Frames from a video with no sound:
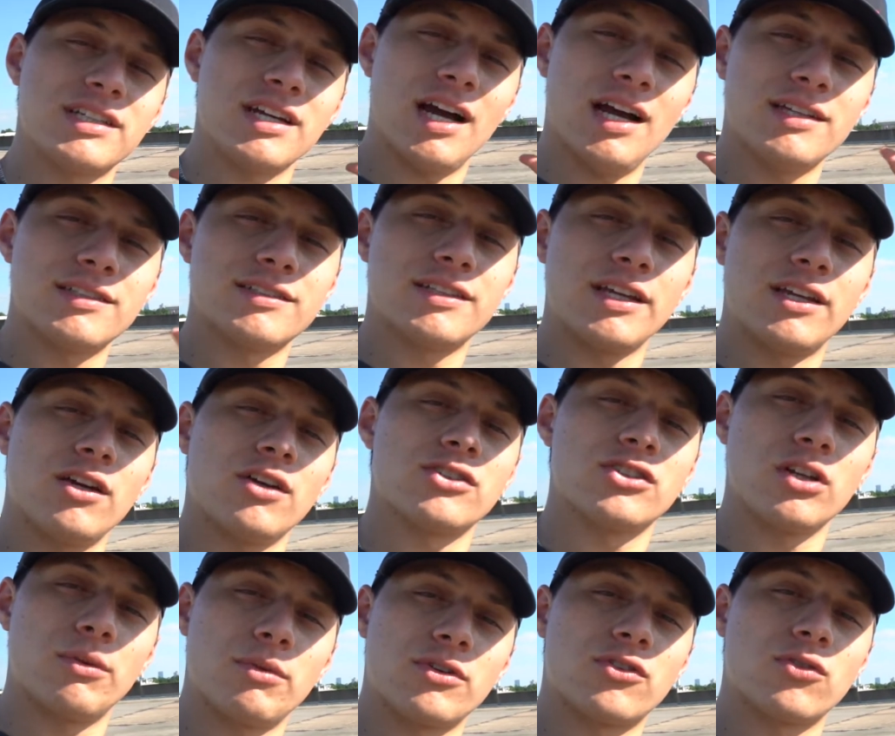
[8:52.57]
Guys, thank y'all
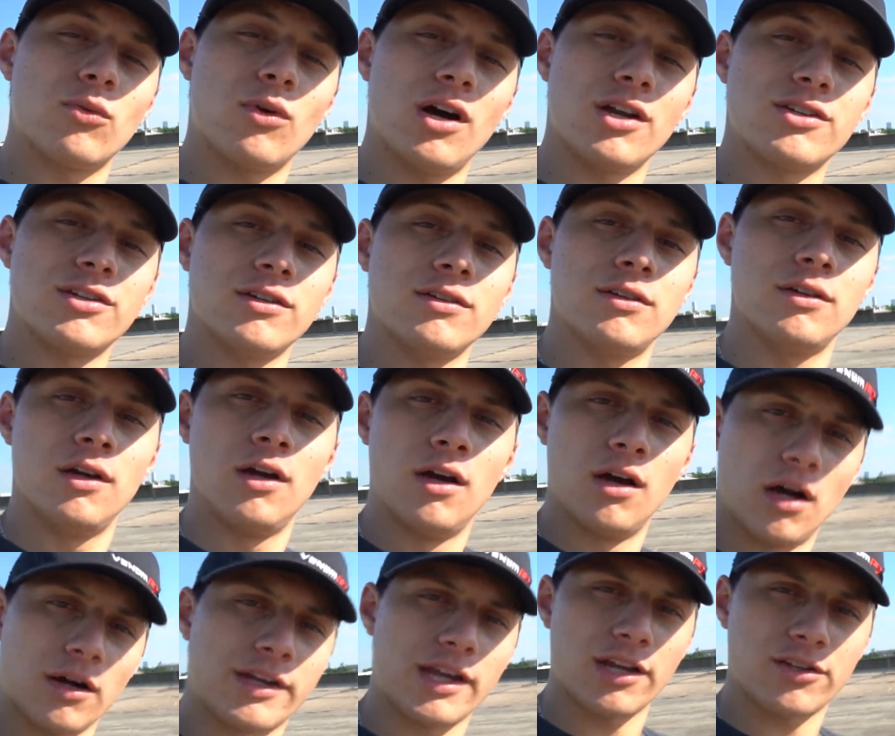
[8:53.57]
so much for watching.
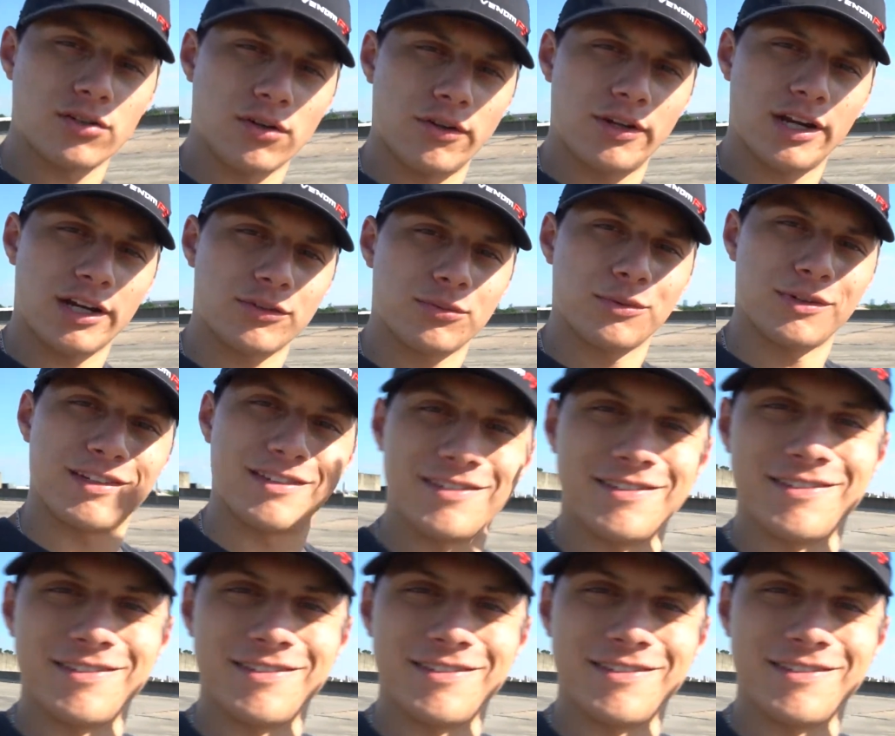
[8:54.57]
I'll catch you on the next one.